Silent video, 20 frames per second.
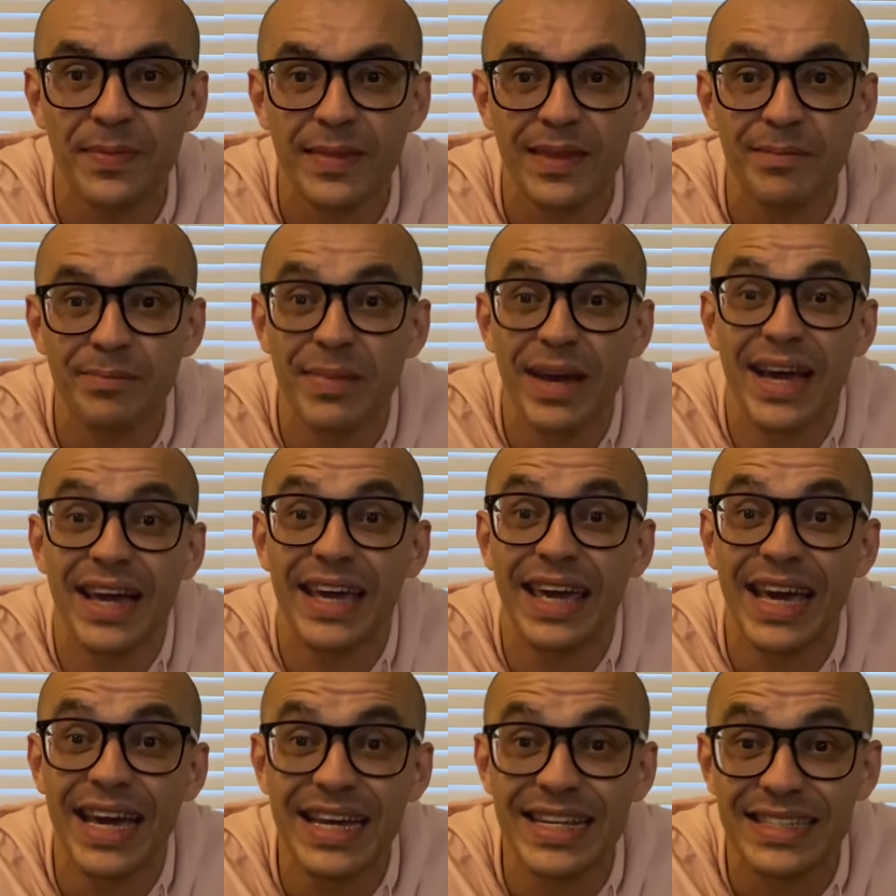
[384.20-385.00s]
Bare
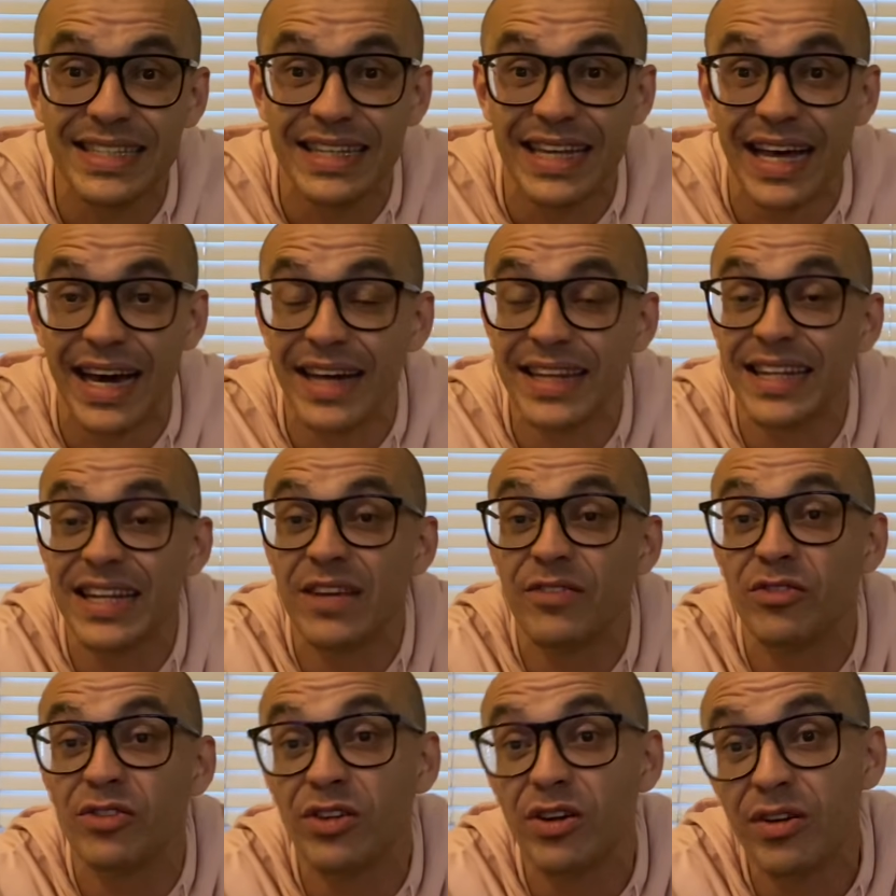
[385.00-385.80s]
gays in there. I didn't
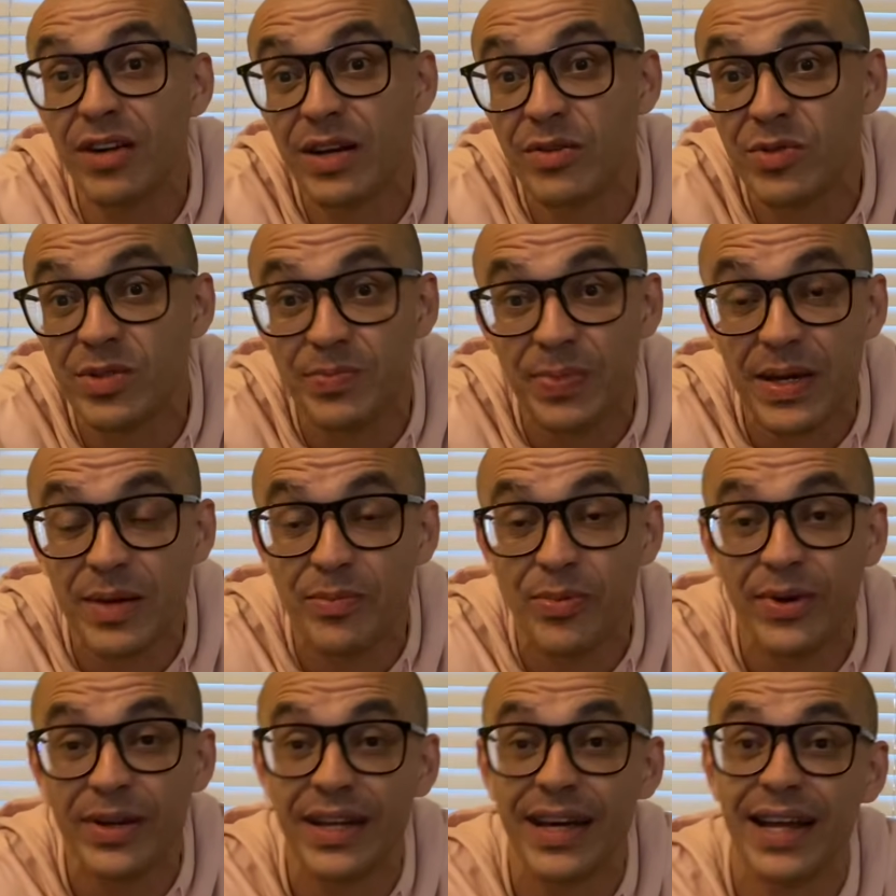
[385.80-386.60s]
even know there was
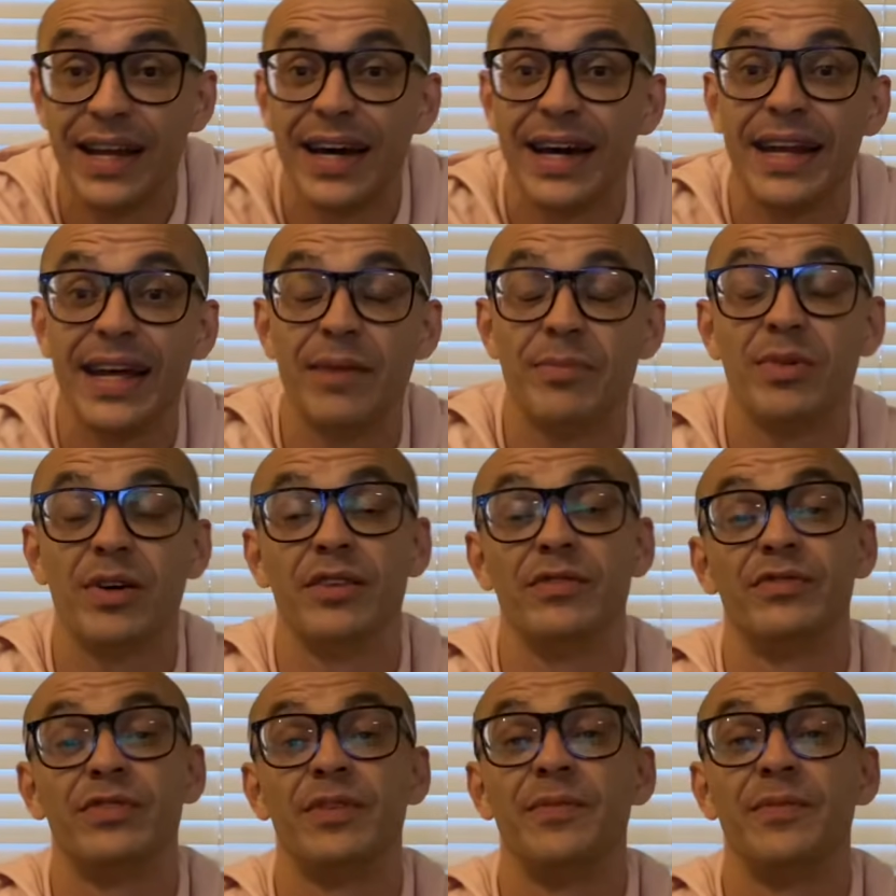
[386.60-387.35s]
people in there like that, bruv.